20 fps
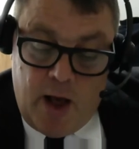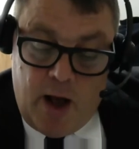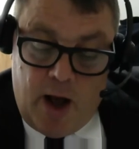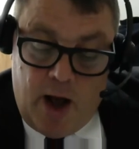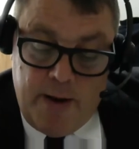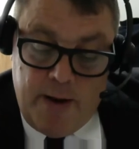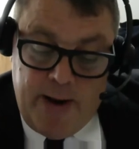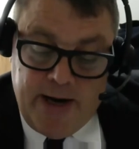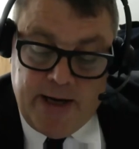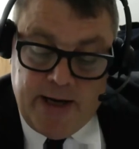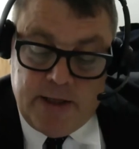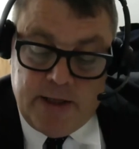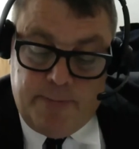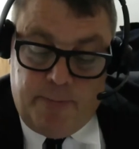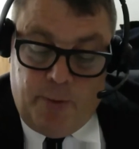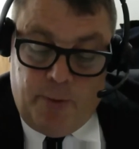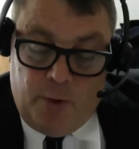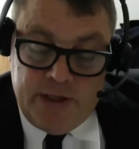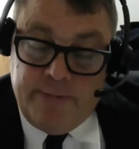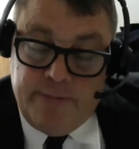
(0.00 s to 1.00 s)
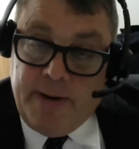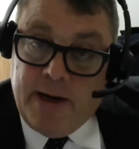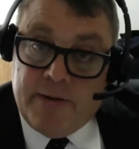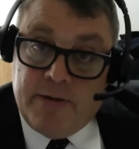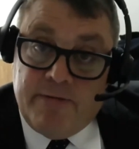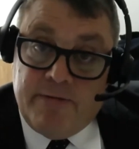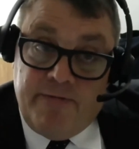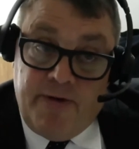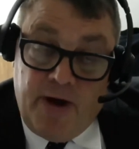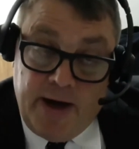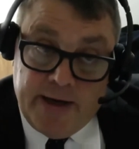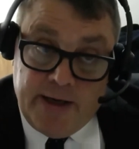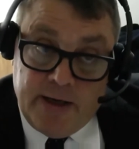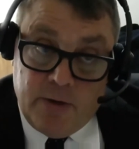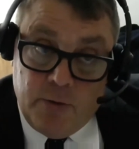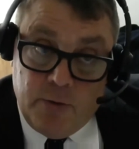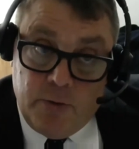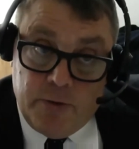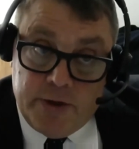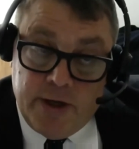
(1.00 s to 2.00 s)
I make the point about the
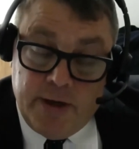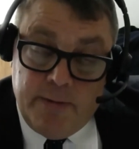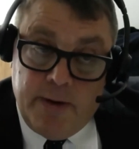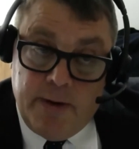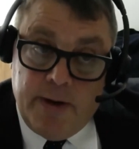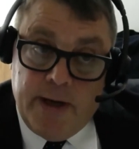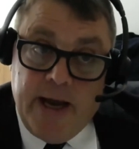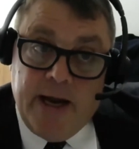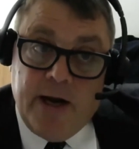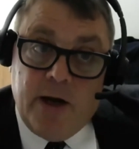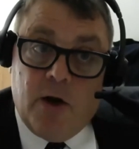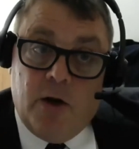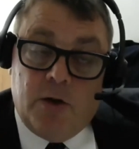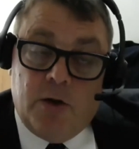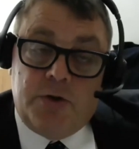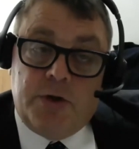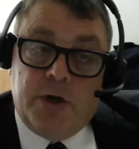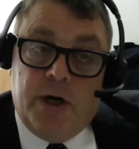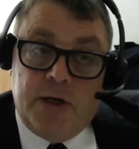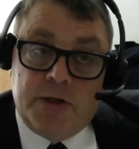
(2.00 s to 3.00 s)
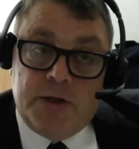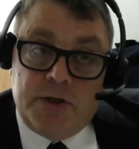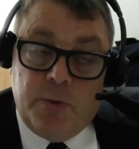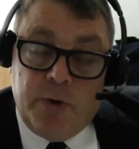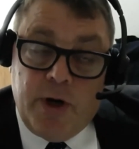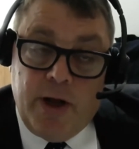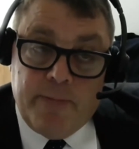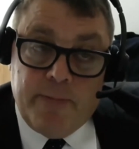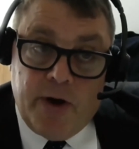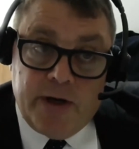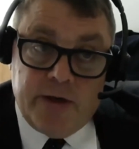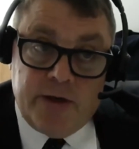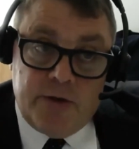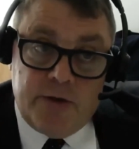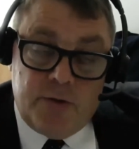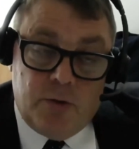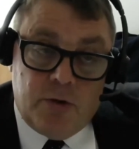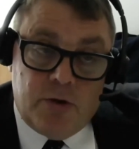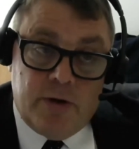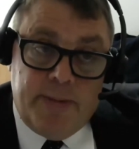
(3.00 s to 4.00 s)
final order in contrast to what I'm going to
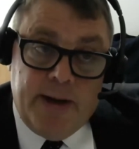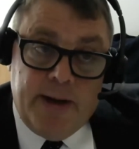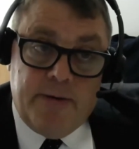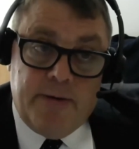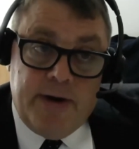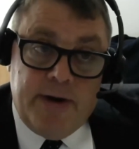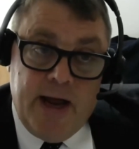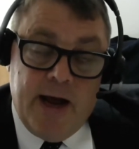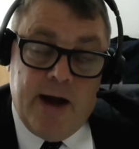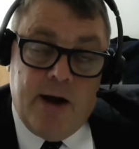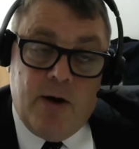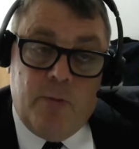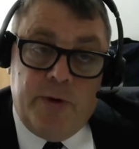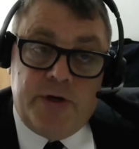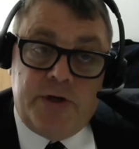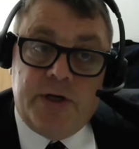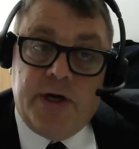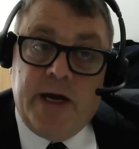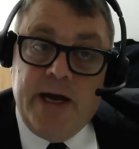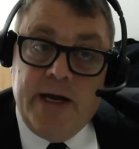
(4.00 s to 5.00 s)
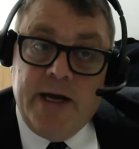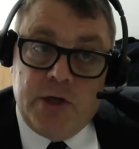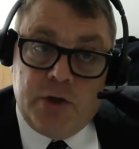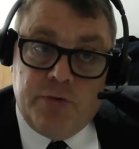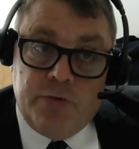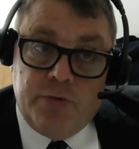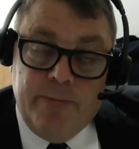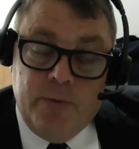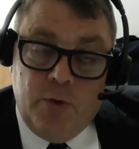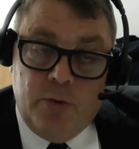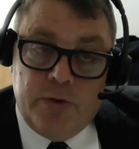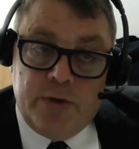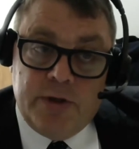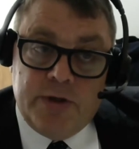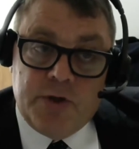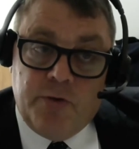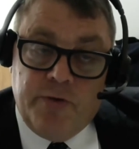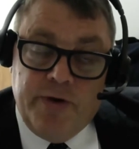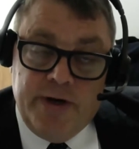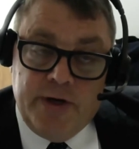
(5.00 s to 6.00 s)
talk about now, which are interim
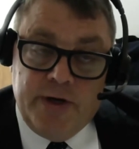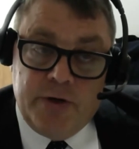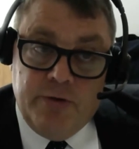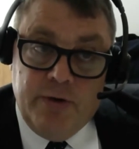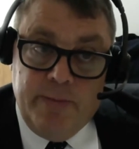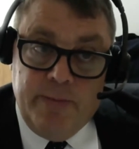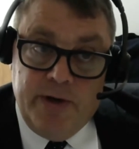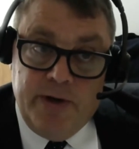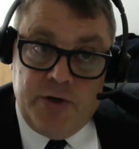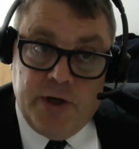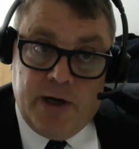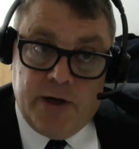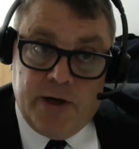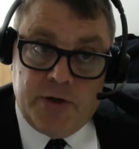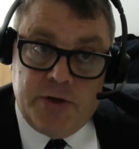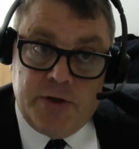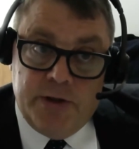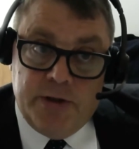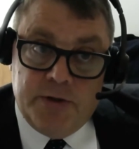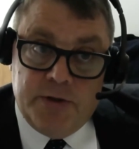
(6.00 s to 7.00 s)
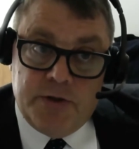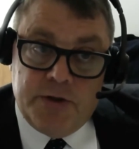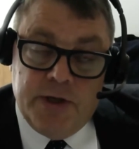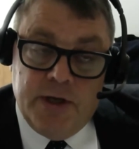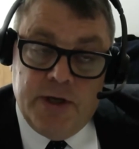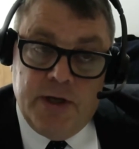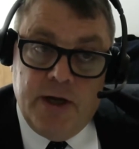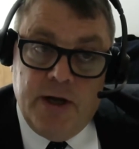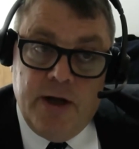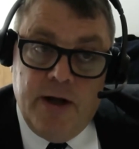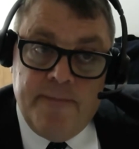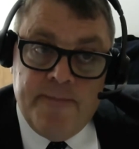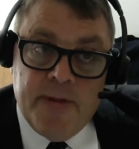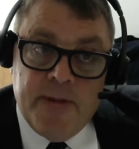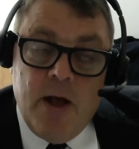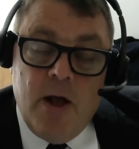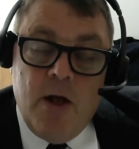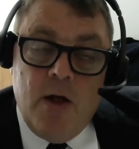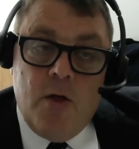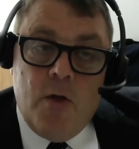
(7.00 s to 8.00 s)
orders or interim injunctions.
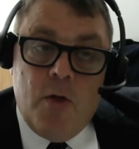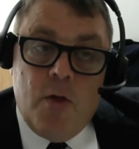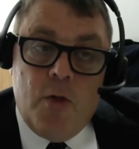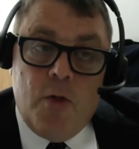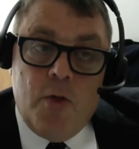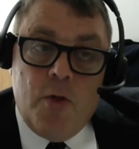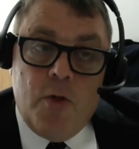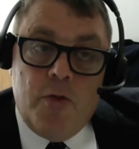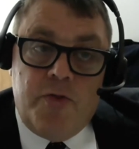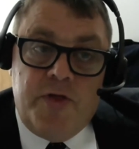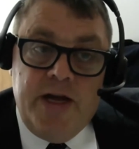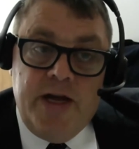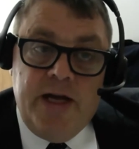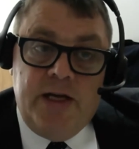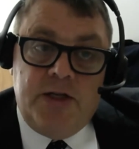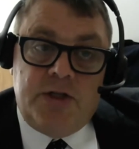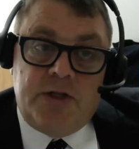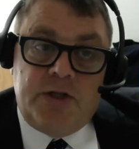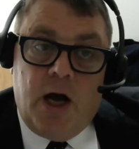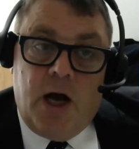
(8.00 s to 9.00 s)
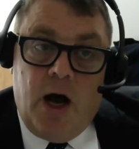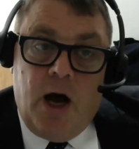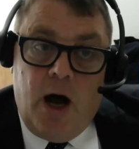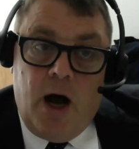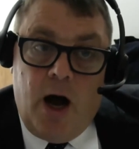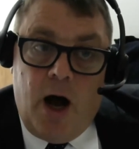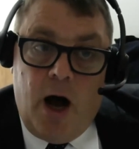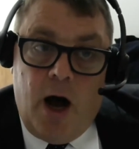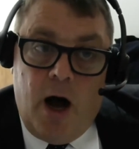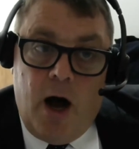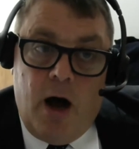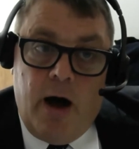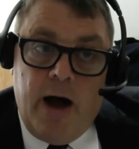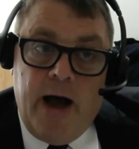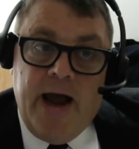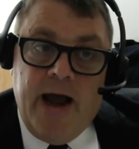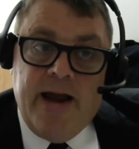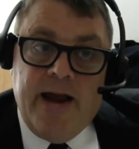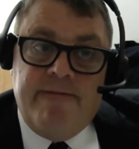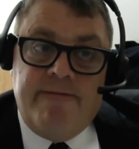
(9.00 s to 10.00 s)
These are
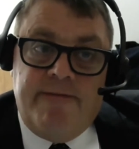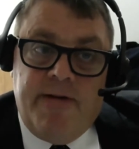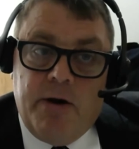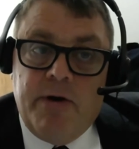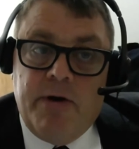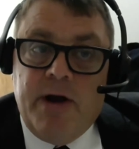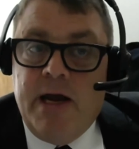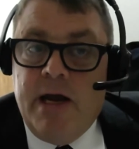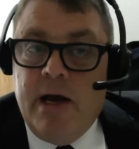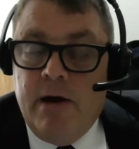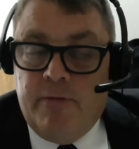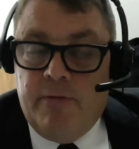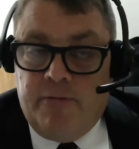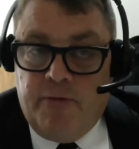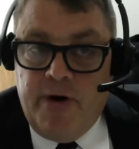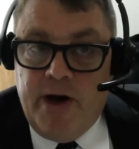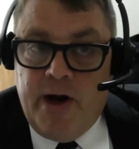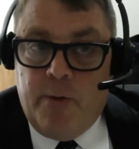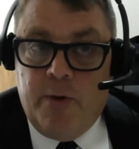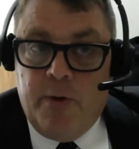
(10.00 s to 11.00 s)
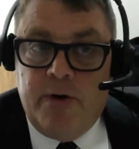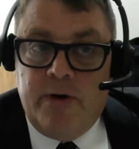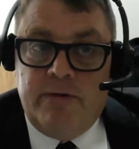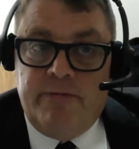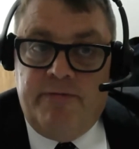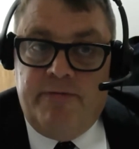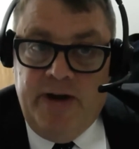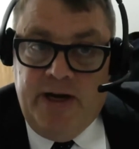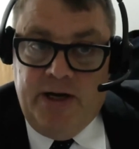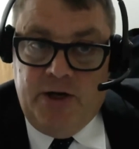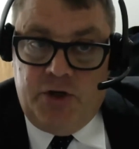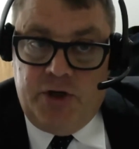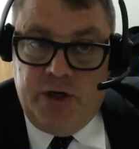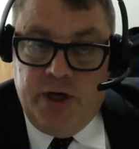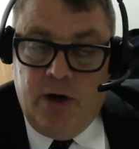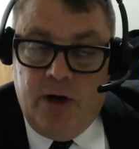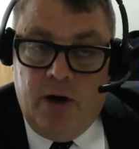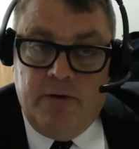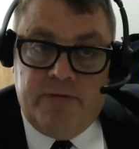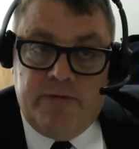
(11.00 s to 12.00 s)
a very frequent
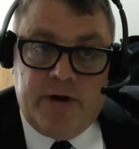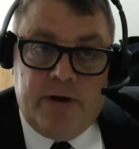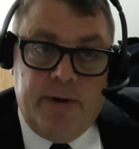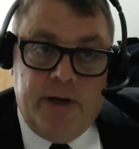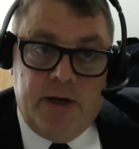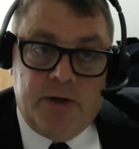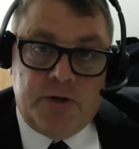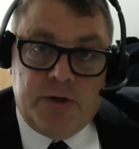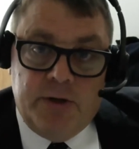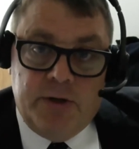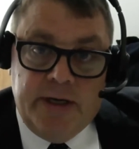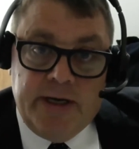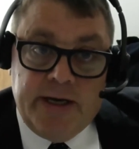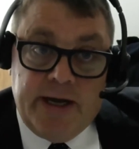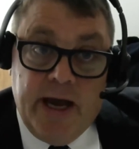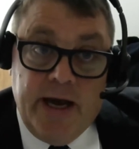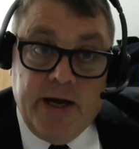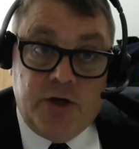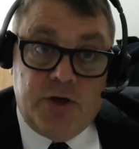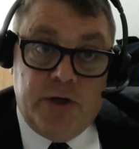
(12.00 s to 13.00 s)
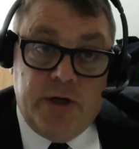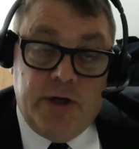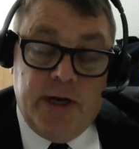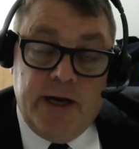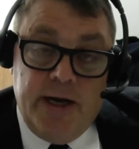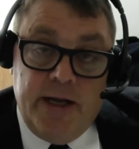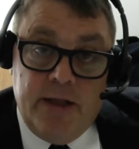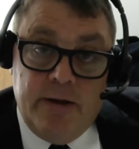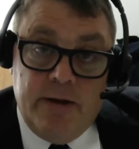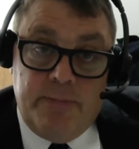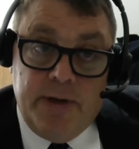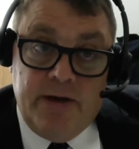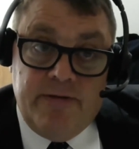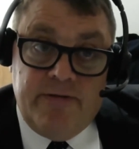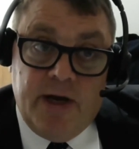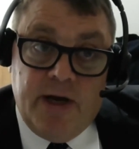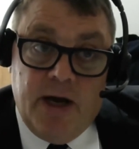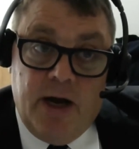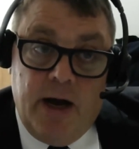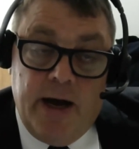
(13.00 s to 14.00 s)
feature of commercial litigation in the
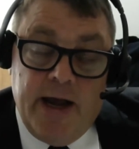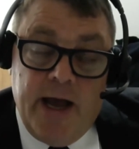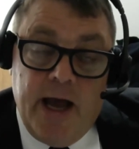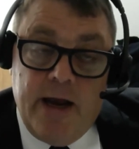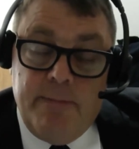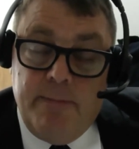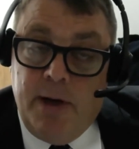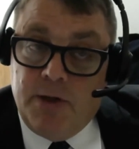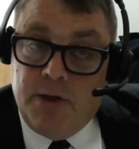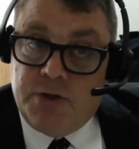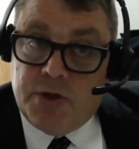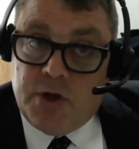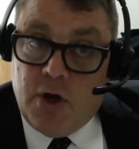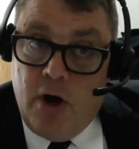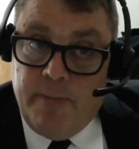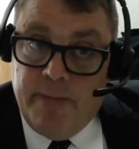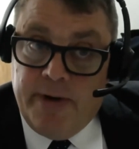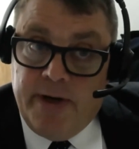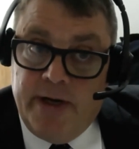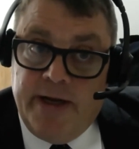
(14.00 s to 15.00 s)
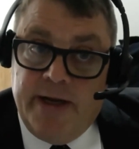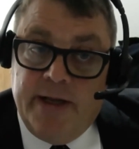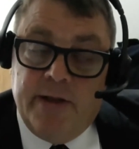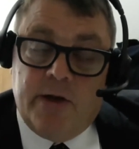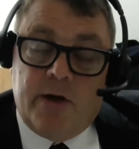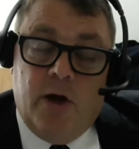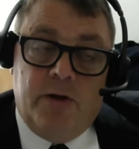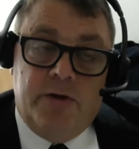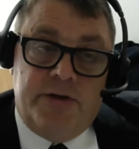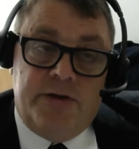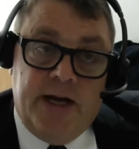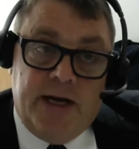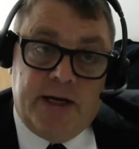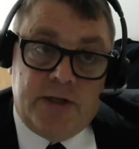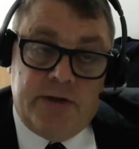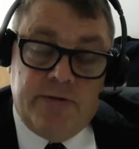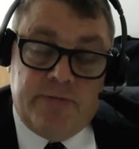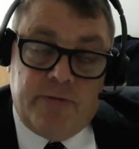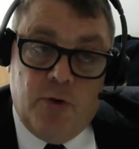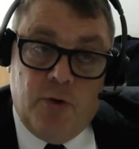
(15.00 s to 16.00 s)
BVI, and most commonly in the
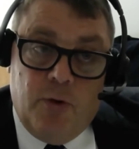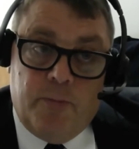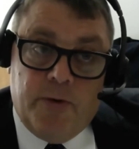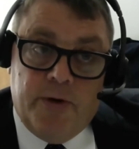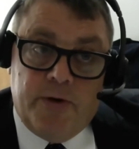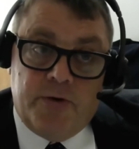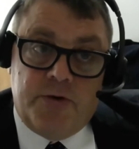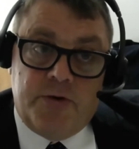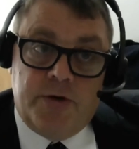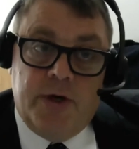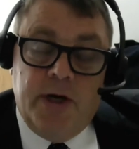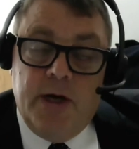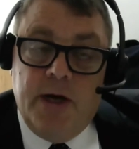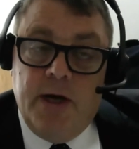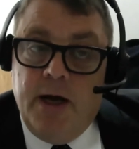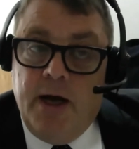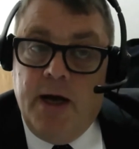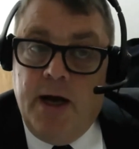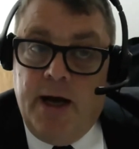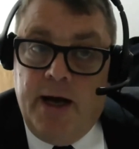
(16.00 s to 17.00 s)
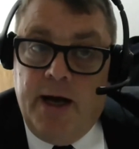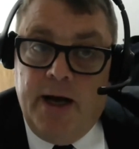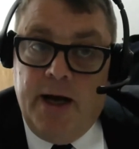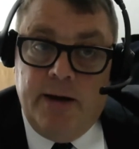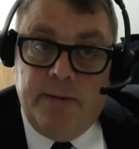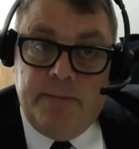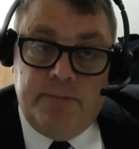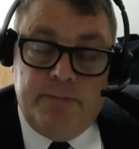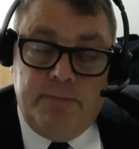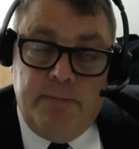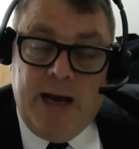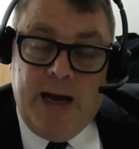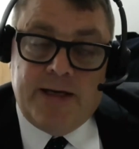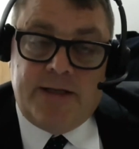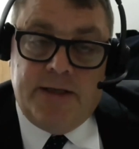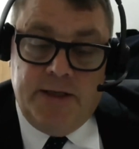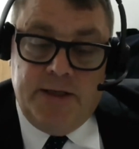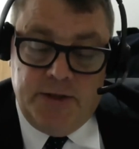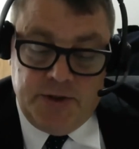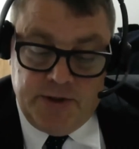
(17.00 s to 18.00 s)
context of corporate
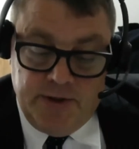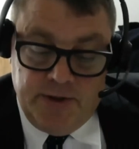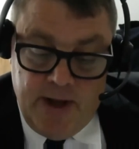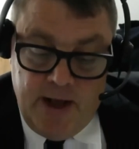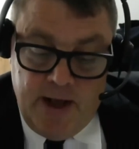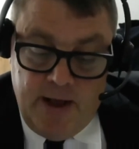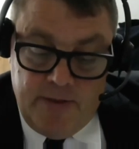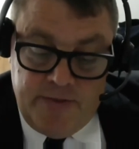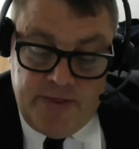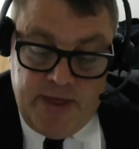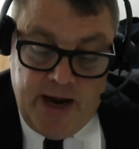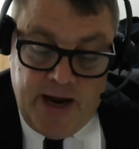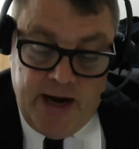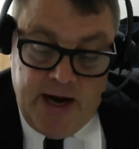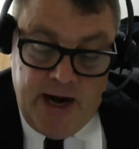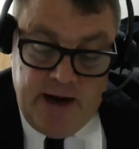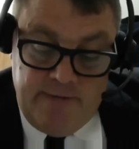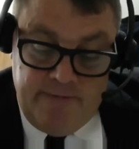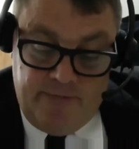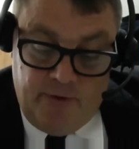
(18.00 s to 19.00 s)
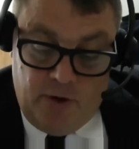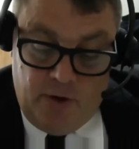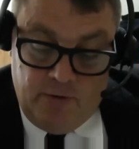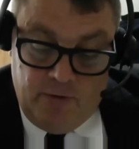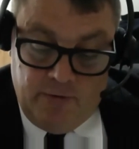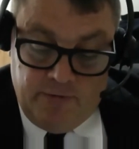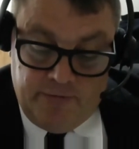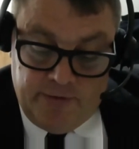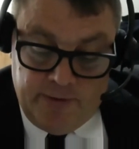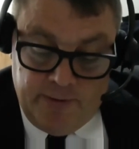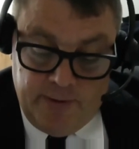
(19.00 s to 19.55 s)
matters, they involve